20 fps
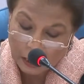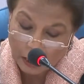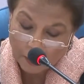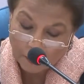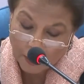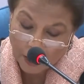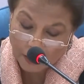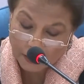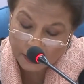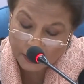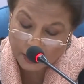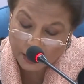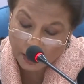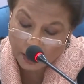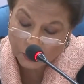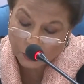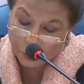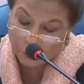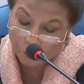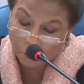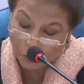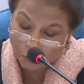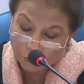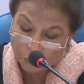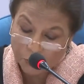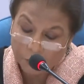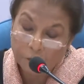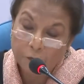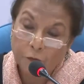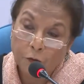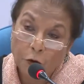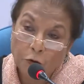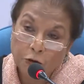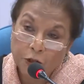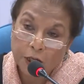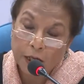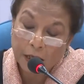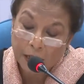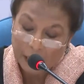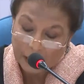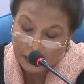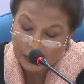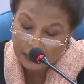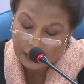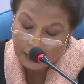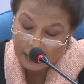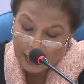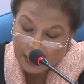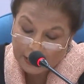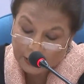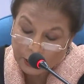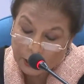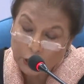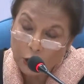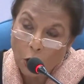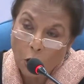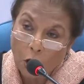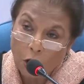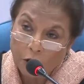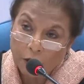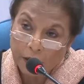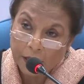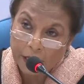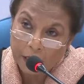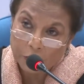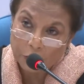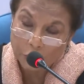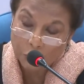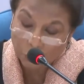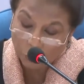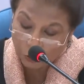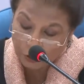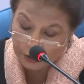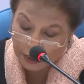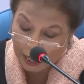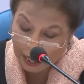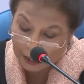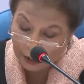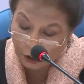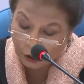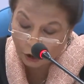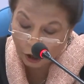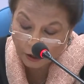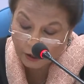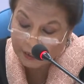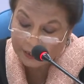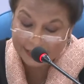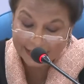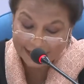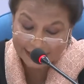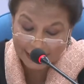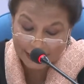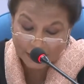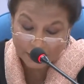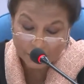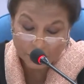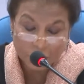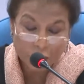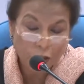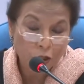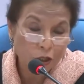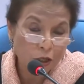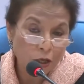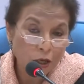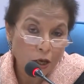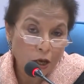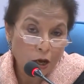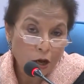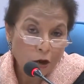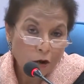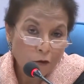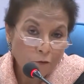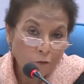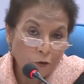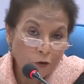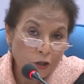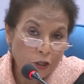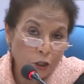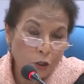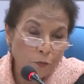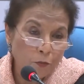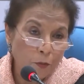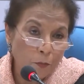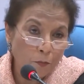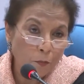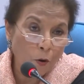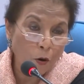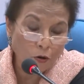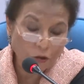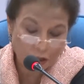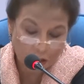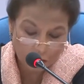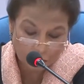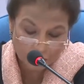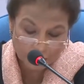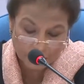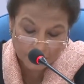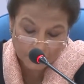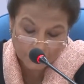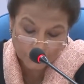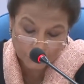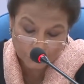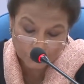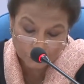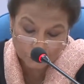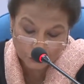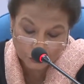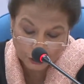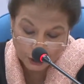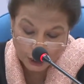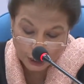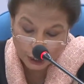Pakistan's moderate voter has long enjoyed iconic status for his purported resistance